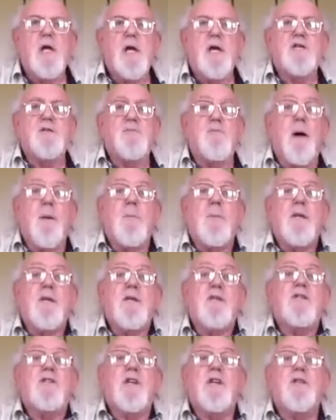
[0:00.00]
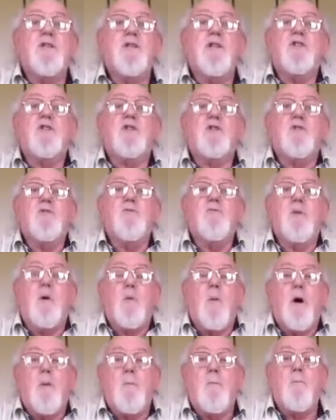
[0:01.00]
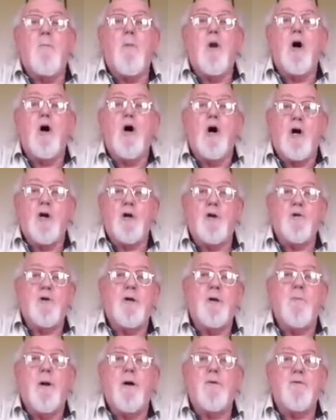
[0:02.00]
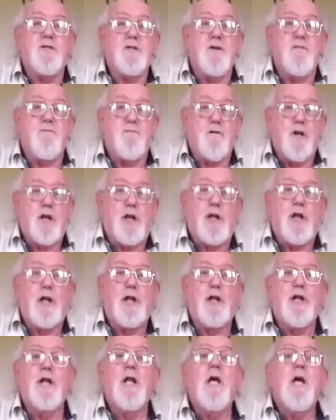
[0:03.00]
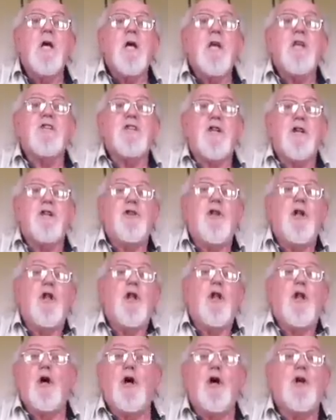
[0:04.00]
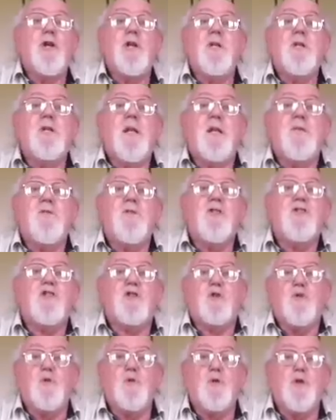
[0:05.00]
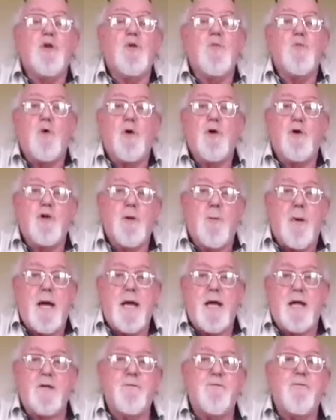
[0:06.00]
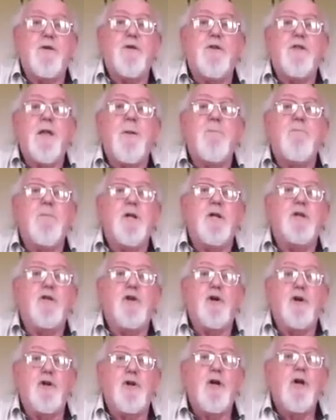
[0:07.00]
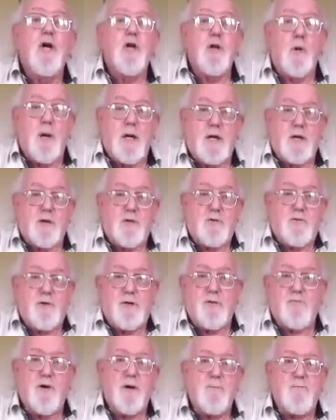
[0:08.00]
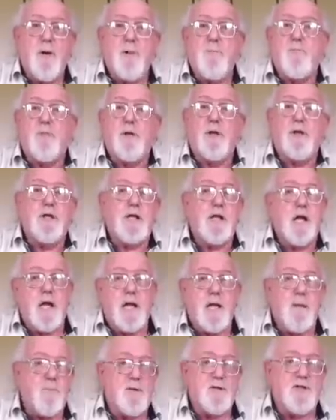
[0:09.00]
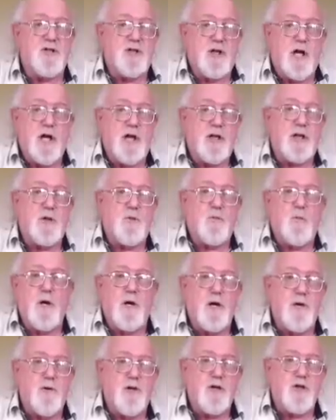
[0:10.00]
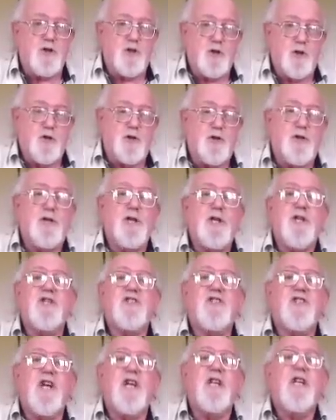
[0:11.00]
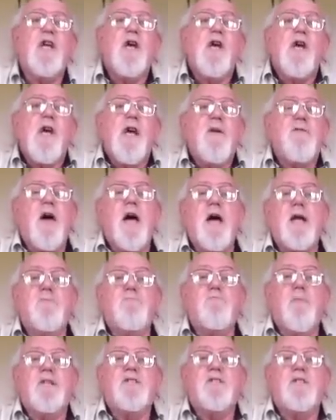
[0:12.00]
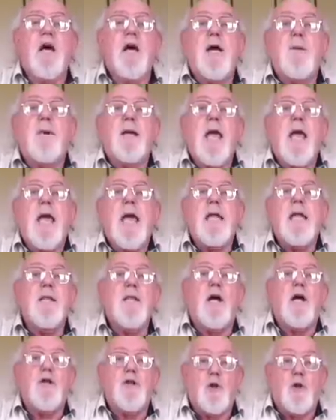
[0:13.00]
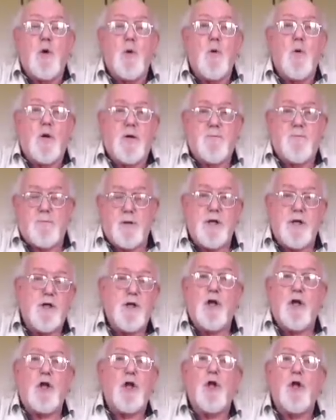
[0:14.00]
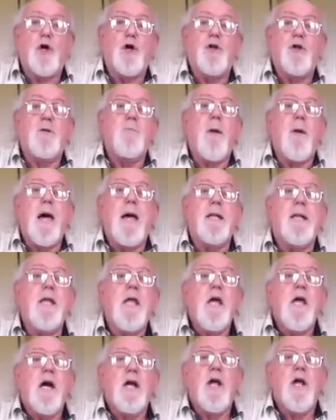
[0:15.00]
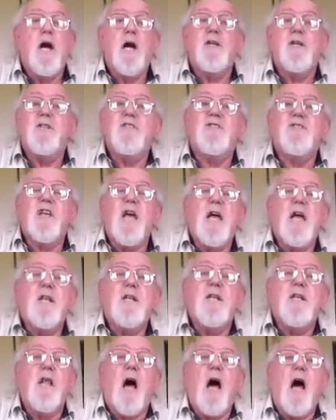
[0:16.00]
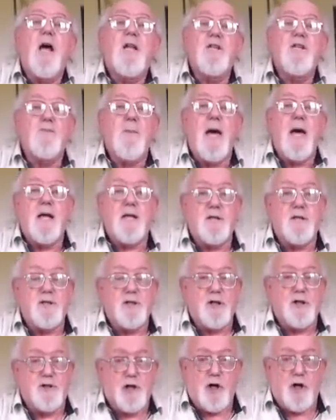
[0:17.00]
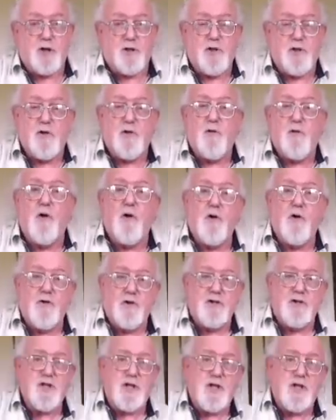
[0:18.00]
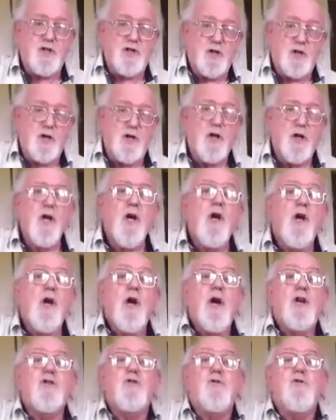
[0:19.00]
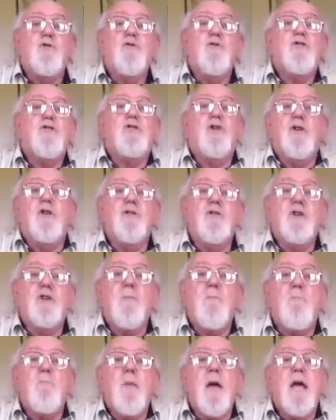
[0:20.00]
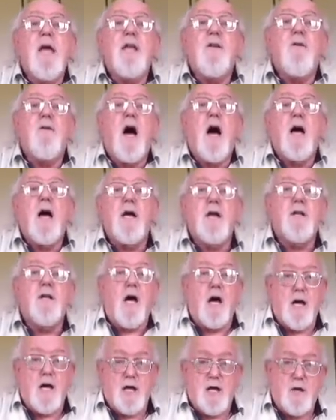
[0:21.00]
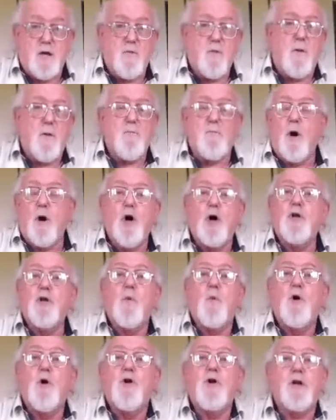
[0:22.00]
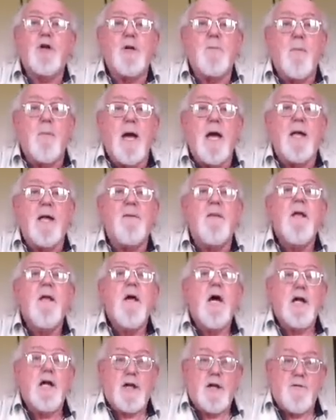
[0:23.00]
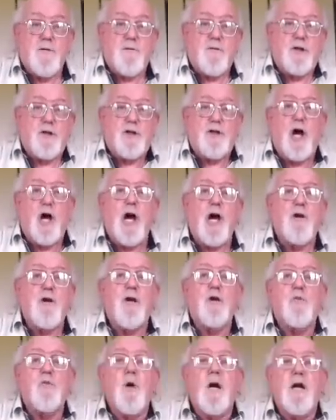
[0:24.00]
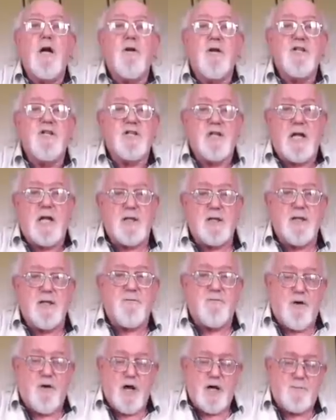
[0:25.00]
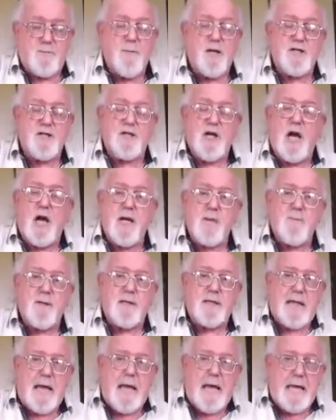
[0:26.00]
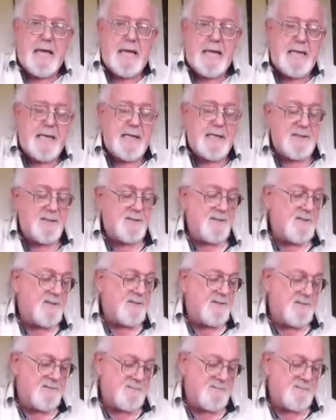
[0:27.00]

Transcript: His mammy said there'd soon be one more hungry mouth to fill. He said the learning and the schooling weren't bad for them that could, though I can read and write my bloody name and sign it where I shouldn't. He said, if I had my time again, I know I'd be a learned man, an artisan and hide as man, a doctor or a teacher. As sure as guns are made of iron, I were born a working man. I'd live and die right where I stand if I had my time again.